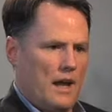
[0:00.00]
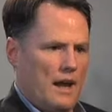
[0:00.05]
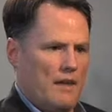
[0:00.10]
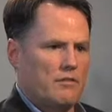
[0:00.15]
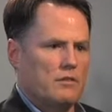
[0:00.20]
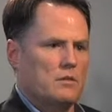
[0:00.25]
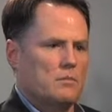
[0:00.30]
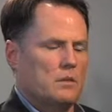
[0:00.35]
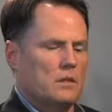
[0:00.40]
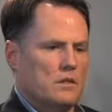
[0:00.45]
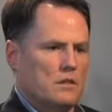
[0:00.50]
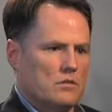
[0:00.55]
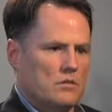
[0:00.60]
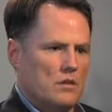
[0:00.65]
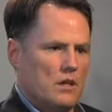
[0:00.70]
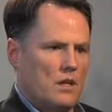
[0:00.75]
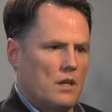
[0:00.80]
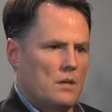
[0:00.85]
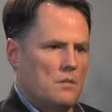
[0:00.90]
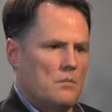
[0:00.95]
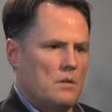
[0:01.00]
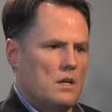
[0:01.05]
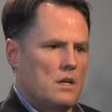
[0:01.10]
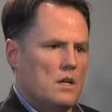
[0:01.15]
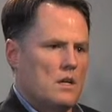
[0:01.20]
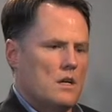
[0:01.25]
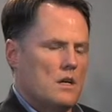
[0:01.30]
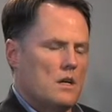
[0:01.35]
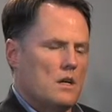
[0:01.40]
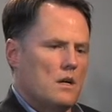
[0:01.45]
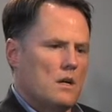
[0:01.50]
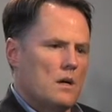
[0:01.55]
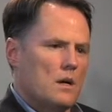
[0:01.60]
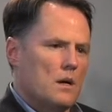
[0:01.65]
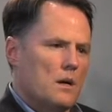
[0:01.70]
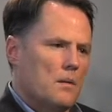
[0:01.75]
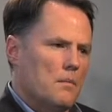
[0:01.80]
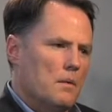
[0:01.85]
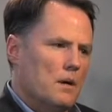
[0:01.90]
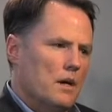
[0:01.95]
have to be the same.
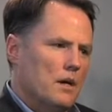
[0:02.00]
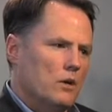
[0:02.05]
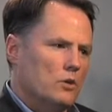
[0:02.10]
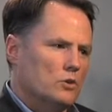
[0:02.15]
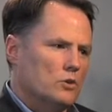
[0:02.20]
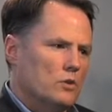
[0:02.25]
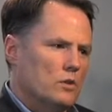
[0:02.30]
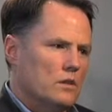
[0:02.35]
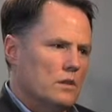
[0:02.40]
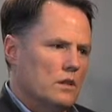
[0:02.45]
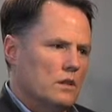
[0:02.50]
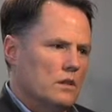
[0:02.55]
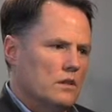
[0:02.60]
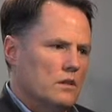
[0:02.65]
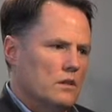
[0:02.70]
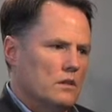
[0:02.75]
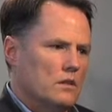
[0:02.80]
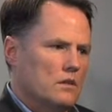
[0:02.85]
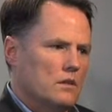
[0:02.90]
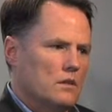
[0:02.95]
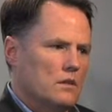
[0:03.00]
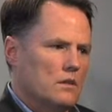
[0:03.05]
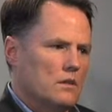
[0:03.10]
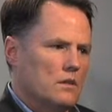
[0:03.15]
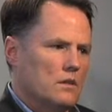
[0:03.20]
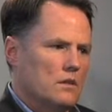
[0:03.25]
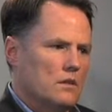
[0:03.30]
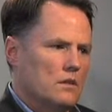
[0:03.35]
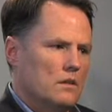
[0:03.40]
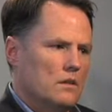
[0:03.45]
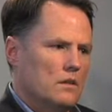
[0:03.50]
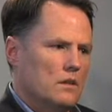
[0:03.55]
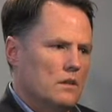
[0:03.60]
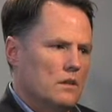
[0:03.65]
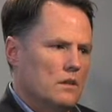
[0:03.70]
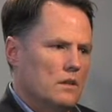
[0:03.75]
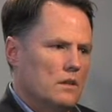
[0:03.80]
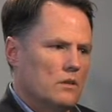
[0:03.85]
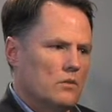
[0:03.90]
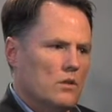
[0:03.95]
I also think that
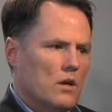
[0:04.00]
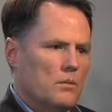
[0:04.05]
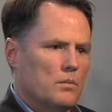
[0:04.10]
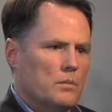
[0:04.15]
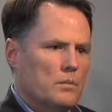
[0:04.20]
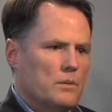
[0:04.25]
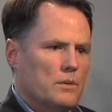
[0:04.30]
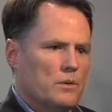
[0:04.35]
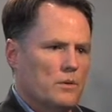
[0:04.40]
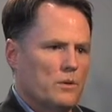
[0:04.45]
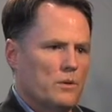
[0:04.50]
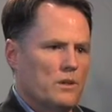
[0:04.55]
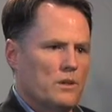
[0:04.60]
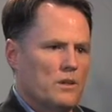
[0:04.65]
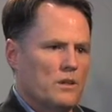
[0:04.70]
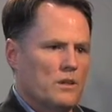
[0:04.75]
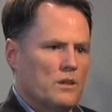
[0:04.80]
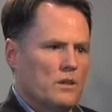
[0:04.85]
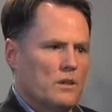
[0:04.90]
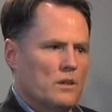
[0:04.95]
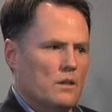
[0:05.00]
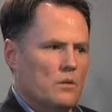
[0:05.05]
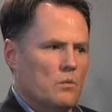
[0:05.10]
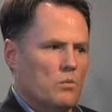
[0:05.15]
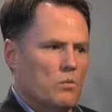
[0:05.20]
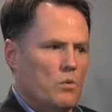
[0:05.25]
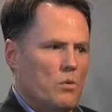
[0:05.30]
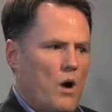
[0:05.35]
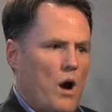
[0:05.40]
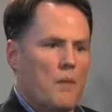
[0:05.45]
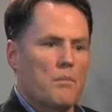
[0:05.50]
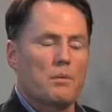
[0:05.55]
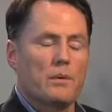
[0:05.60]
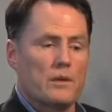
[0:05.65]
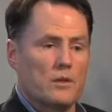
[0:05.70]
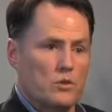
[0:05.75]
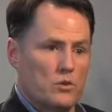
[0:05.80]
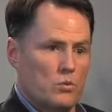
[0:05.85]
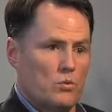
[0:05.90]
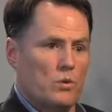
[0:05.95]
the interoperability and the
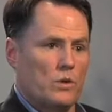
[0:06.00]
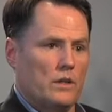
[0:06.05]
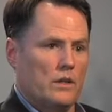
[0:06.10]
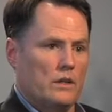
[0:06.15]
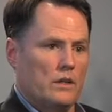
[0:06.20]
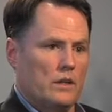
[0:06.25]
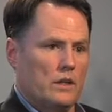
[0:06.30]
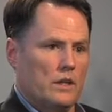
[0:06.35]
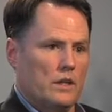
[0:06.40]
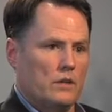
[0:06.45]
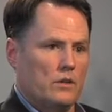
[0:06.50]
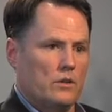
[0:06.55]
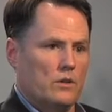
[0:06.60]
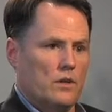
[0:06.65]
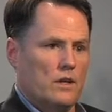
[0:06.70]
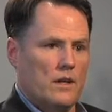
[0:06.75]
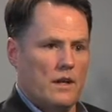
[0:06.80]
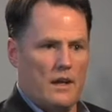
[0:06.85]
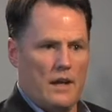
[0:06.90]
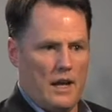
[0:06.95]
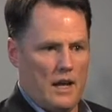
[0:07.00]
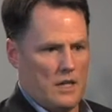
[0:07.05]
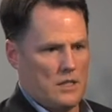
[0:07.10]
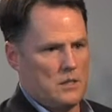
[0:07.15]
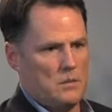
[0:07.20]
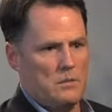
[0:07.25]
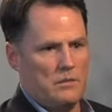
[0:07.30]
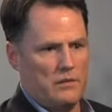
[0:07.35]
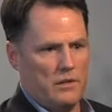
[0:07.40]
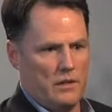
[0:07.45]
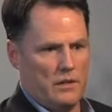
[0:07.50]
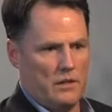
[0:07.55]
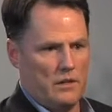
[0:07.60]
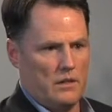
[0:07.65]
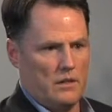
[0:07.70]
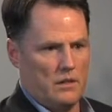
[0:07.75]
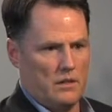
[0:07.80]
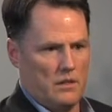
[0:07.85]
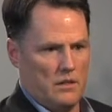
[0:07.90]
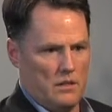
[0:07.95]
operators working together has to be very
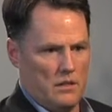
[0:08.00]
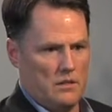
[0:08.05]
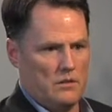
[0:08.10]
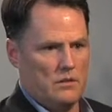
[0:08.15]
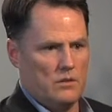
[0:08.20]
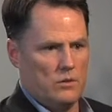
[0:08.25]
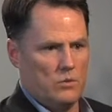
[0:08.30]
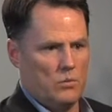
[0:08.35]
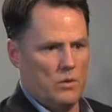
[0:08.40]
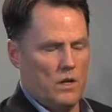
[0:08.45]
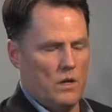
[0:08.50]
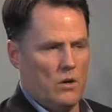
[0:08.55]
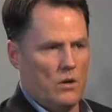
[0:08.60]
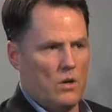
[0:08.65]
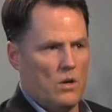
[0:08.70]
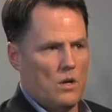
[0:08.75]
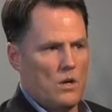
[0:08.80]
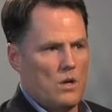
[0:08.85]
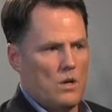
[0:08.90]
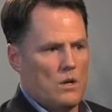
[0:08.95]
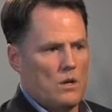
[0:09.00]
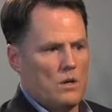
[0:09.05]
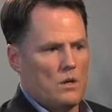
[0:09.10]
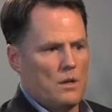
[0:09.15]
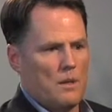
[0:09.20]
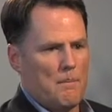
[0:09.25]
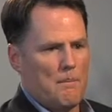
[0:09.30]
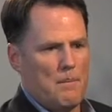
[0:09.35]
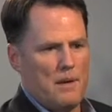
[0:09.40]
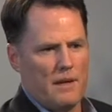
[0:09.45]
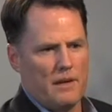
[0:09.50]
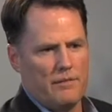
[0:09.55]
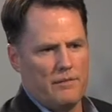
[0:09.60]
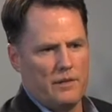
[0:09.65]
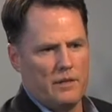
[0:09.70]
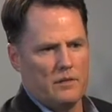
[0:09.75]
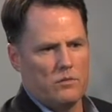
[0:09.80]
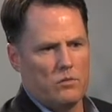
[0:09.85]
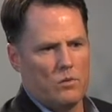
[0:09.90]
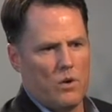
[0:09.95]
easy as well. The
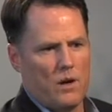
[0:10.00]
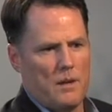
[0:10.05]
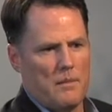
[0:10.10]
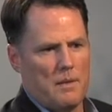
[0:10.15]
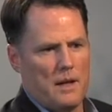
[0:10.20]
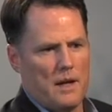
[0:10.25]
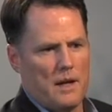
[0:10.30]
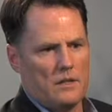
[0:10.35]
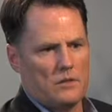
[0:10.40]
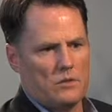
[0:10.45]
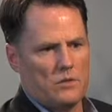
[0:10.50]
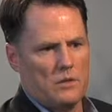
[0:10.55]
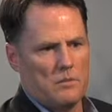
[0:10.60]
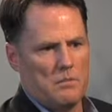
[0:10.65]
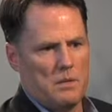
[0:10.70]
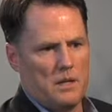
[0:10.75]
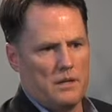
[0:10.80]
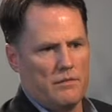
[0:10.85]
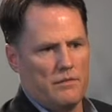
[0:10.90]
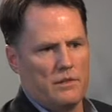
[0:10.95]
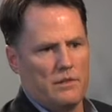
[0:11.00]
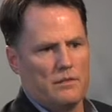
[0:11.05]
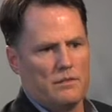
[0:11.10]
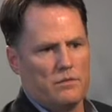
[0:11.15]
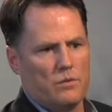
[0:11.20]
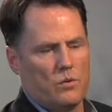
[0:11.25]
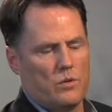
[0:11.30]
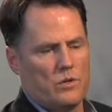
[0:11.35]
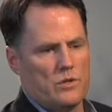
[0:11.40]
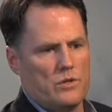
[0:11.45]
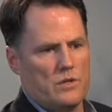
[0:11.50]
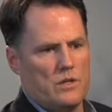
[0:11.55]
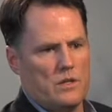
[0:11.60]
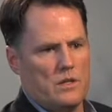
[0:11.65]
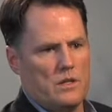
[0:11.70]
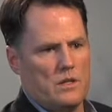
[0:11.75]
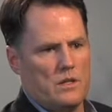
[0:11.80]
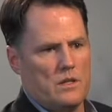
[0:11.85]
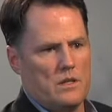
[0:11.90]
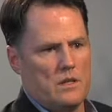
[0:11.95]
benefit of WiMAX, the benefit of
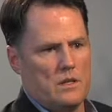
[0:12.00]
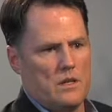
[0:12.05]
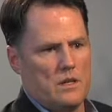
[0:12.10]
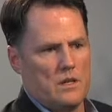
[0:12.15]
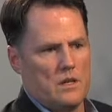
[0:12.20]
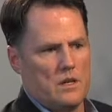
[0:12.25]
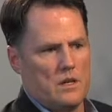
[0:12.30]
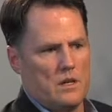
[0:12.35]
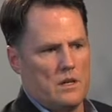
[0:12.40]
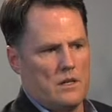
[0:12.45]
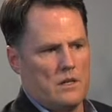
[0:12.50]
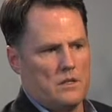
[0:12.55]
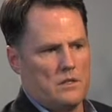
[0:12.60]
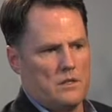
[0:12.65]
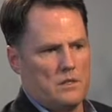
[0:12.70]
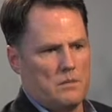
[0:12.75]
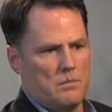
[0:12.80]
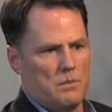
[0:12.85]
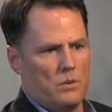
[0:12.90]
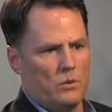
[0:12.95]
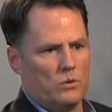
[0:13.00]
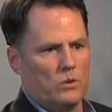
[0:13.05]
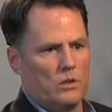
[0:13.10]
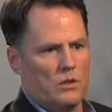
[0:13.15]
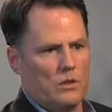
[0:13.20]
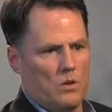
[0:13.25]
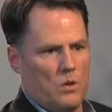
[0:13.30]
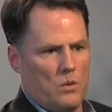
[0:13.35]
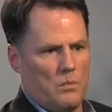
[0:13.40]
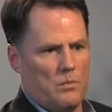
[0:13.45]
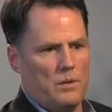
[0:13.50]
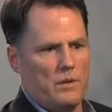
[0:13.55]
4G, is it's built on an